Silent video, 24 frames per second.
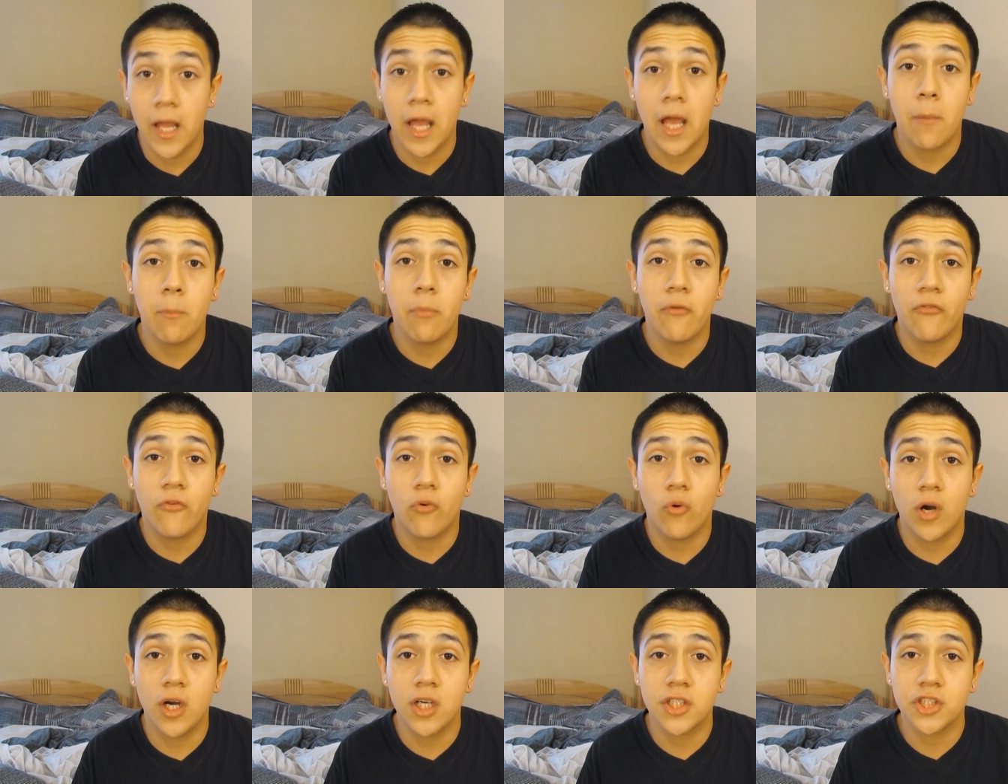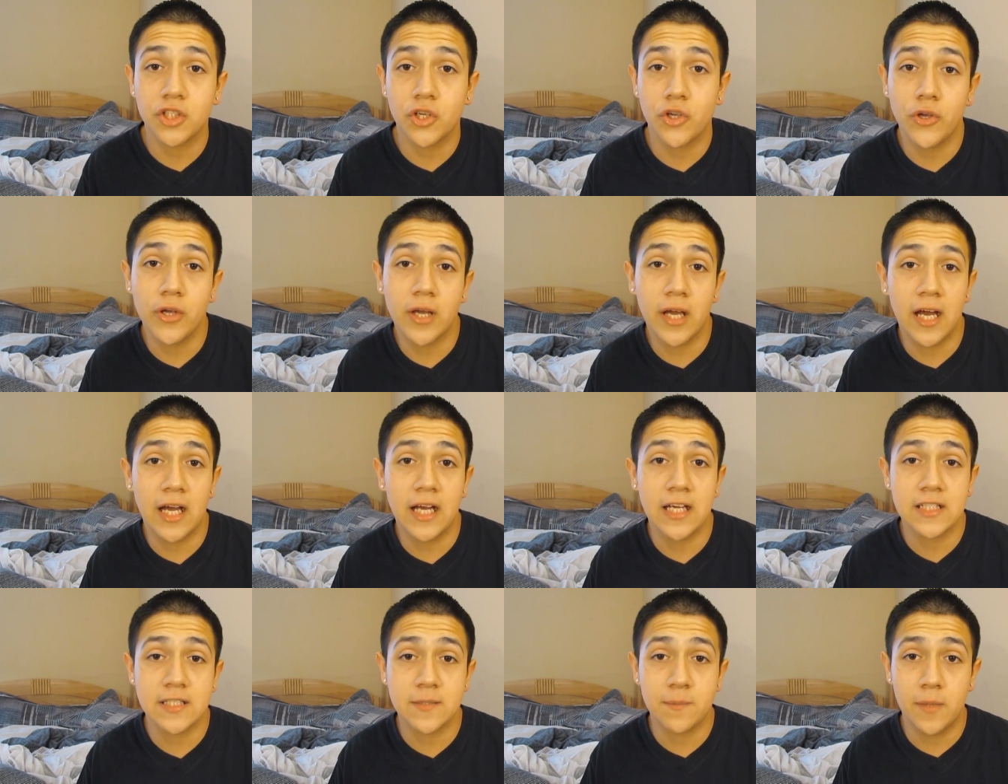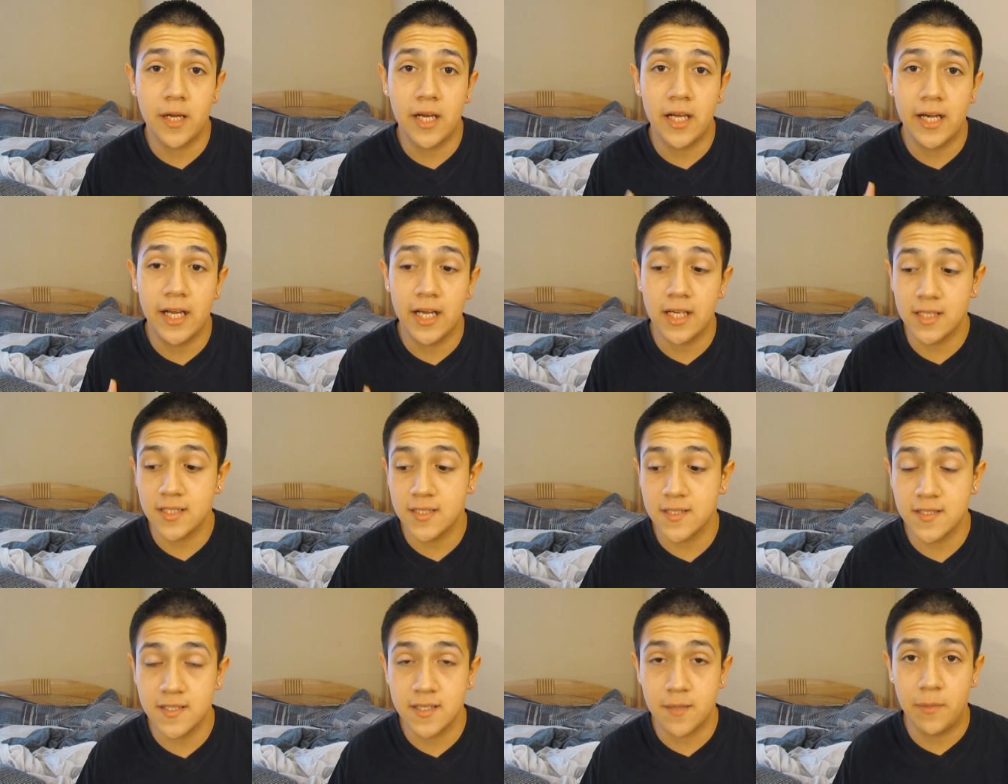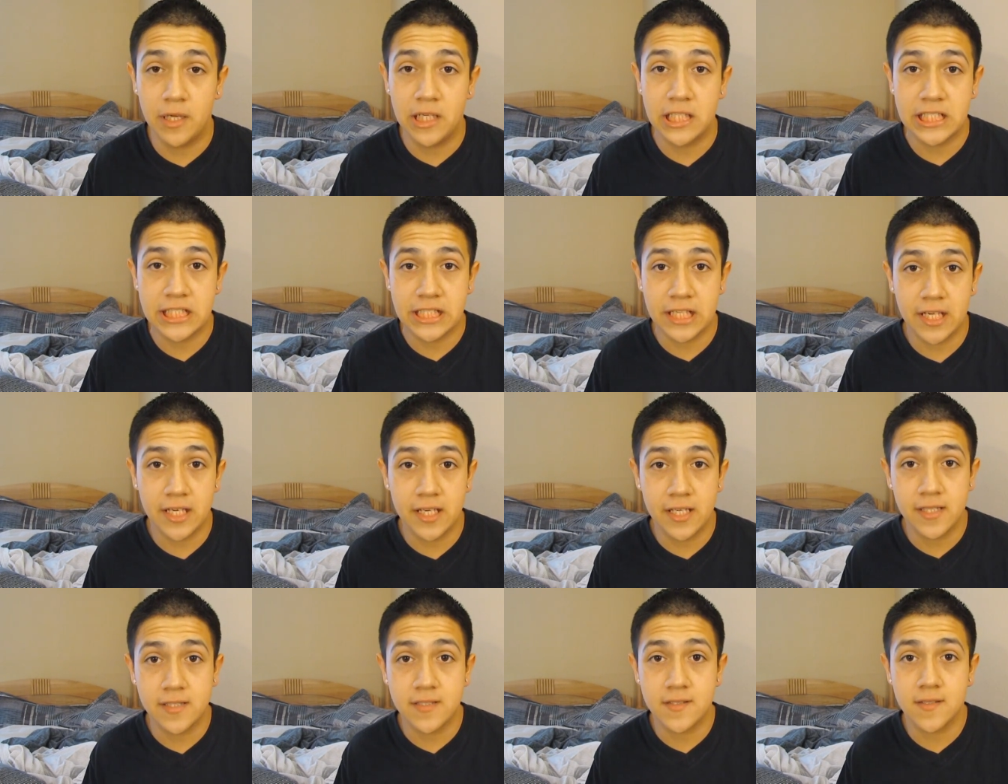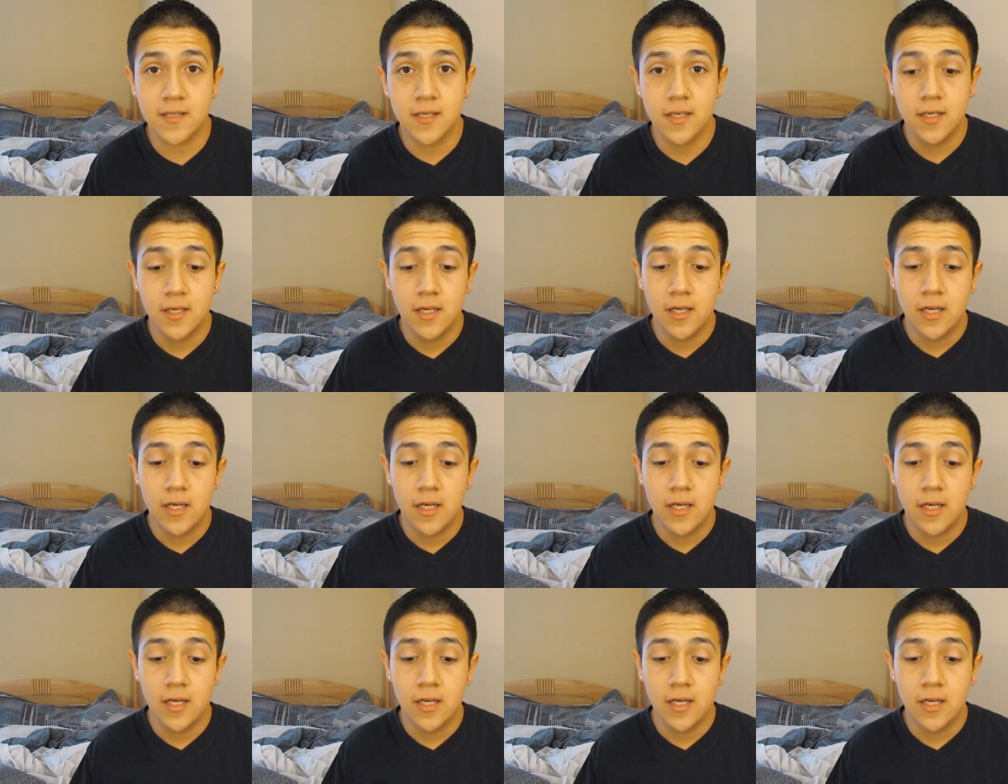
And before I show you guys my necklaces and my shades,